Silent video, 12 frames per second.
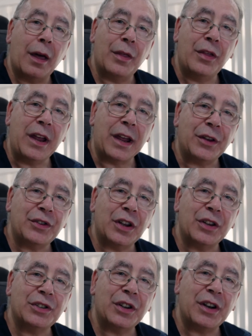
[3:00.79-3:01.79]
This
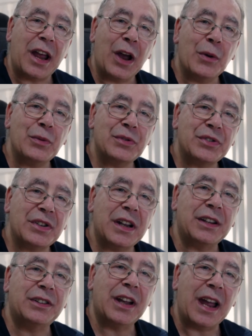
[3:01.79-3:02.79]
is an
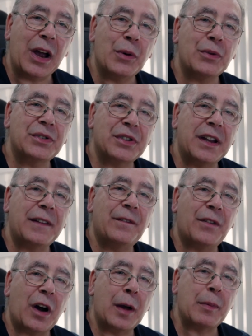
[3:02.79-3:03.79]
LC to LC
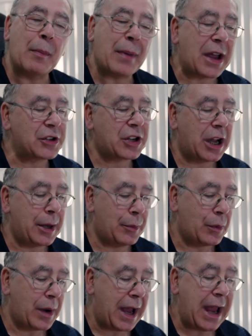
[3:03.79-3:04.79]
fiber patch
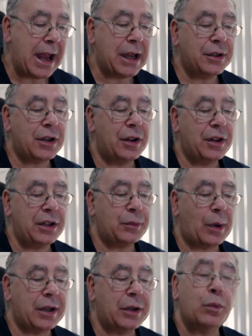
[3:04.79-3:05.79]
cable, and this
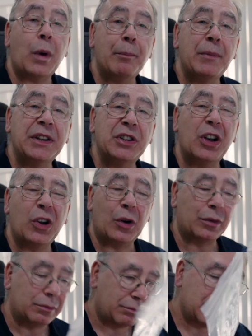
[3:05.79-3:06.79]
one is 1 meter
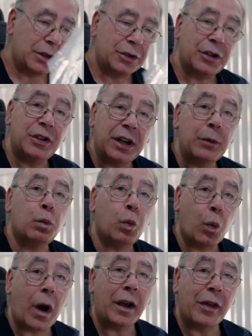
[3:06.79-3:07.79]
long. You need
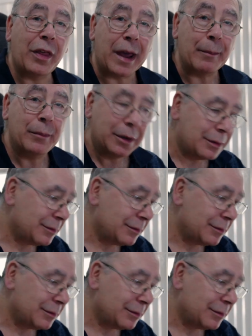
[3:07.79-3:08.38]
one of them.